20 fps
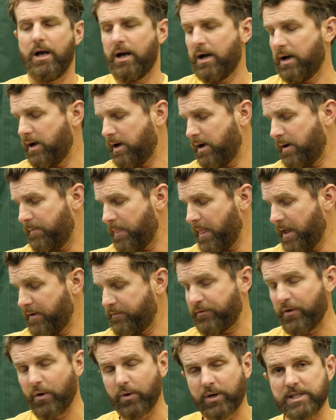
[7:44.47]

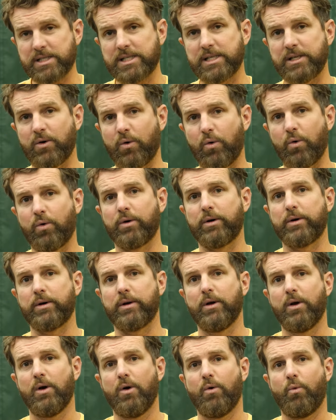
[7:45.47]
and focusing on